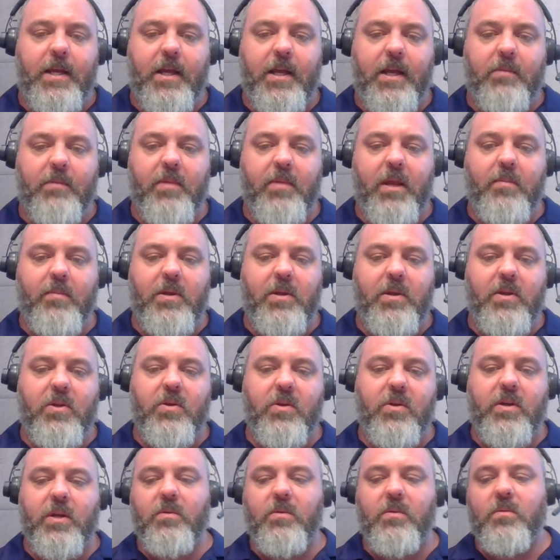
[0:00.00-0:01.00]
and maybe
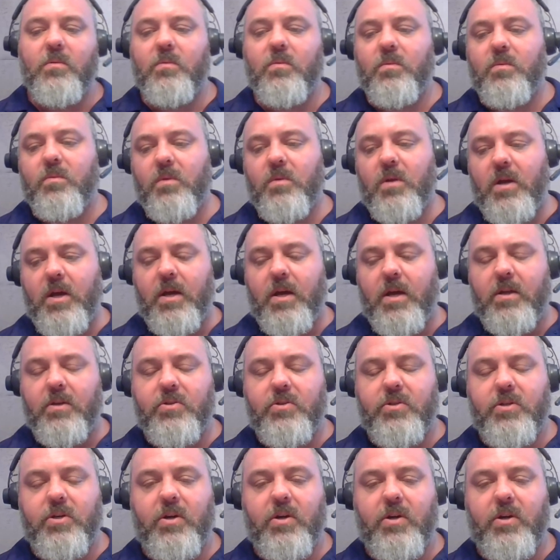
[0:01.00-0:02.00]
you can uh,
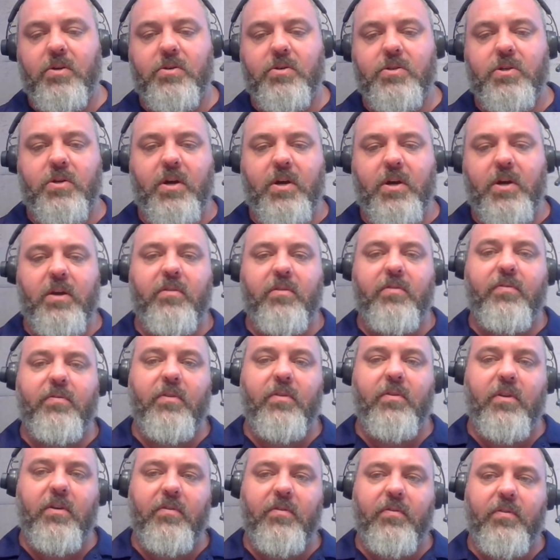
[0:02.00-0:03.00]
share your screen if
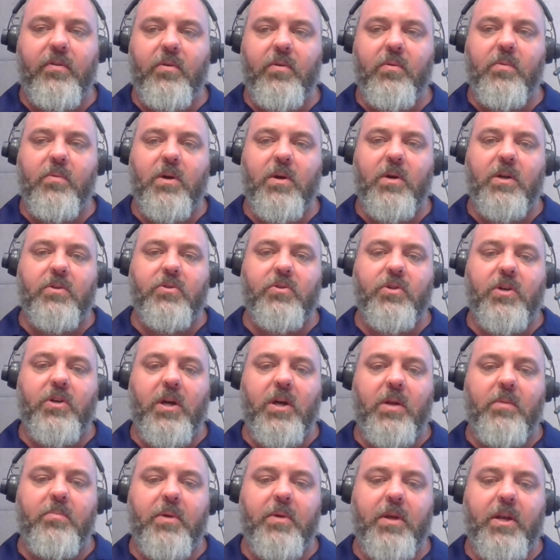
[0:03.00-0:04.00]
if you want,
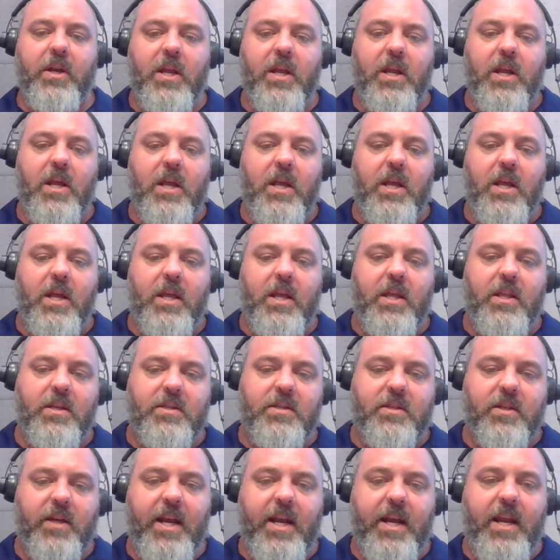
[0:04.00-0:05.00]
John. But
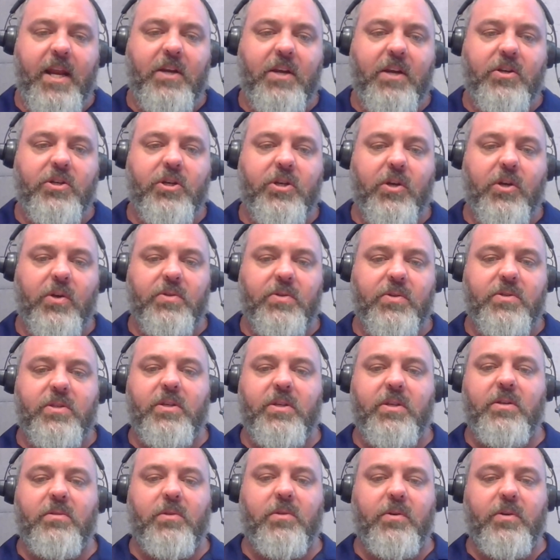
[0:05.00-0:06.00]
slide eight shows
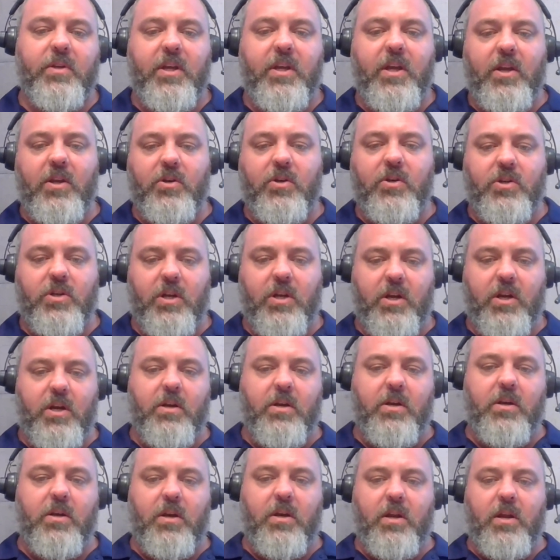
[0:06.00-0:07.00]
the
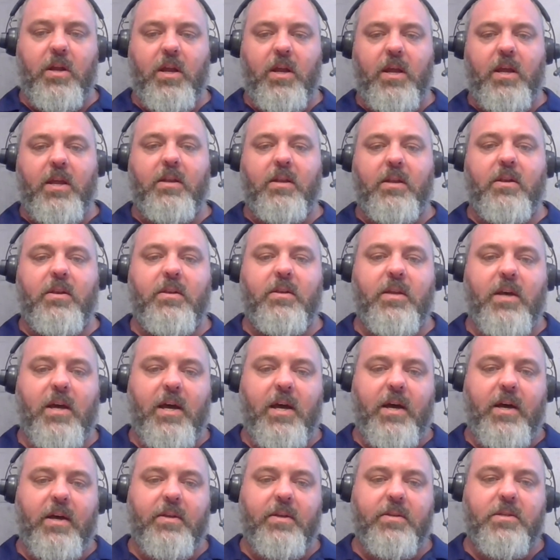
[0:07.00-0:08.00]
location and
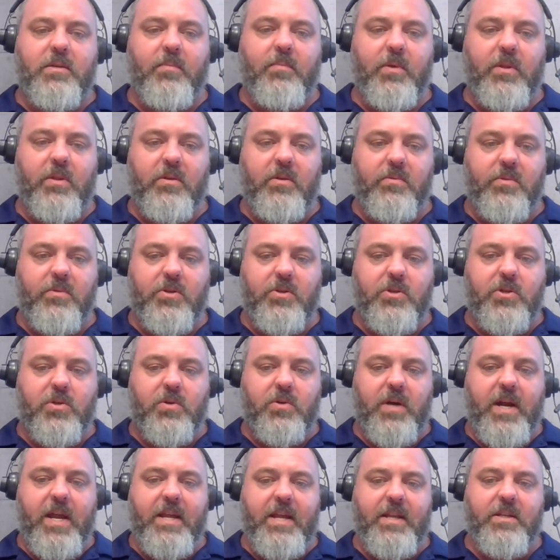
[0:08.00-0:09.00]
uh, some of the, the
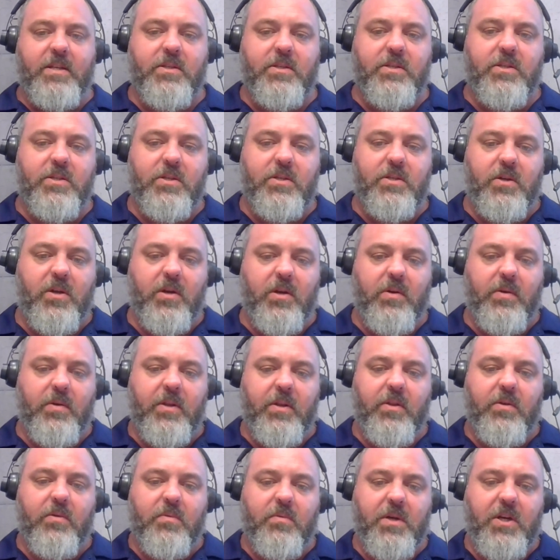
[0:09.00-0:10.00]
trends, you know,
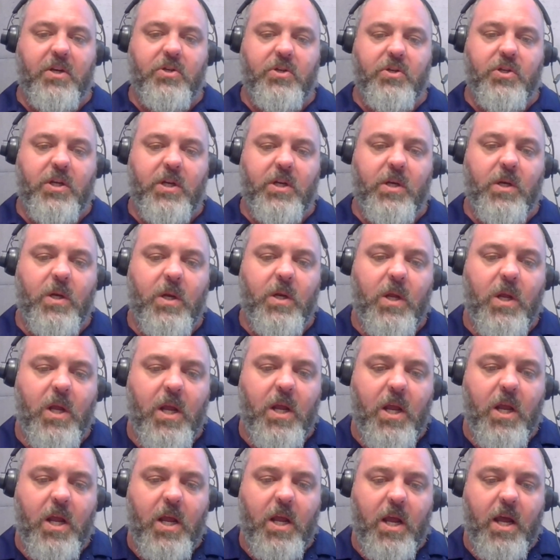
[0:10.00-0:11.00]
in the region.
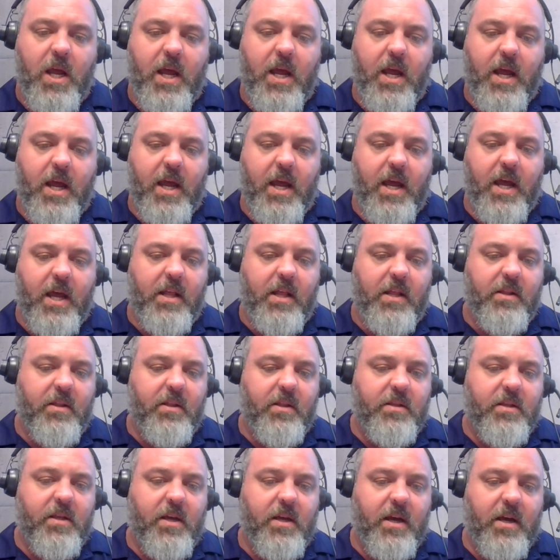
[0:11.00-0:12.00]
And can
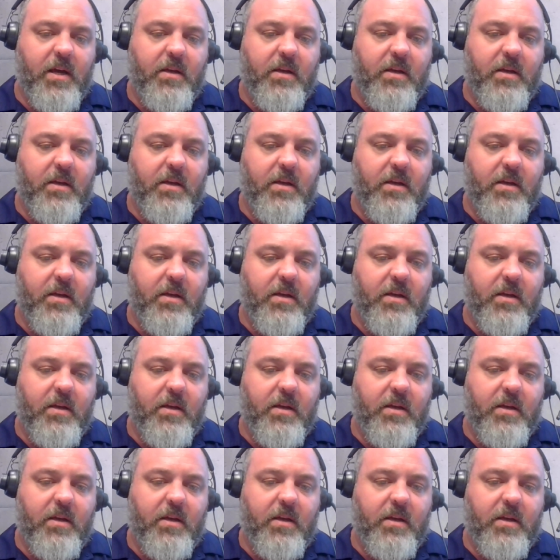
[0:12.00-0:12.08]
you